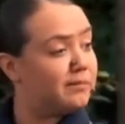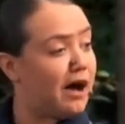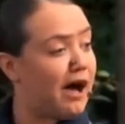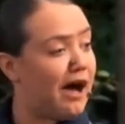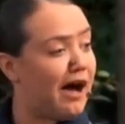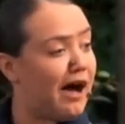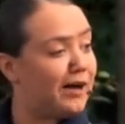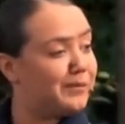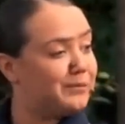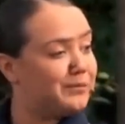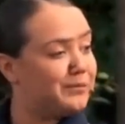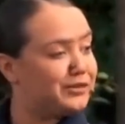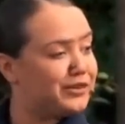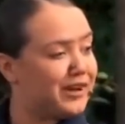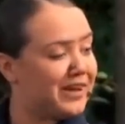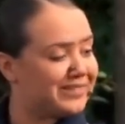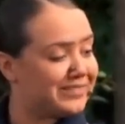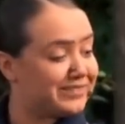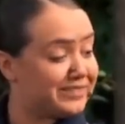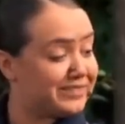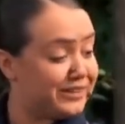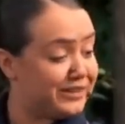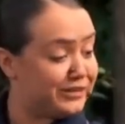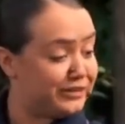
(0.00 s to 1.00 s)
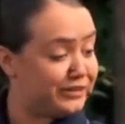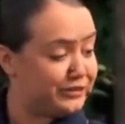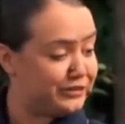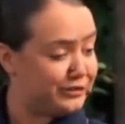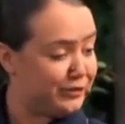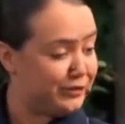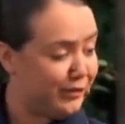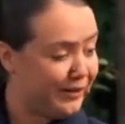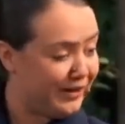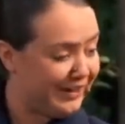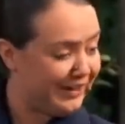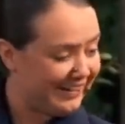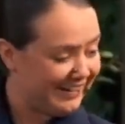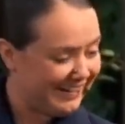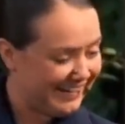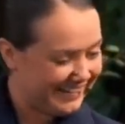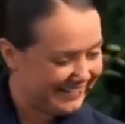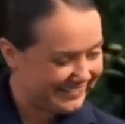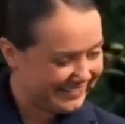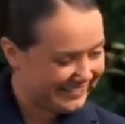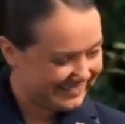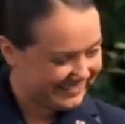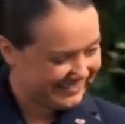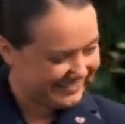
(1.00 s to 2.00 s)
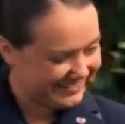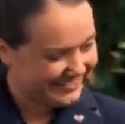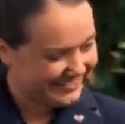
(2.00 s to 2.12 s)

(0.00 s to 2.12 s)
I'm just enjoying it.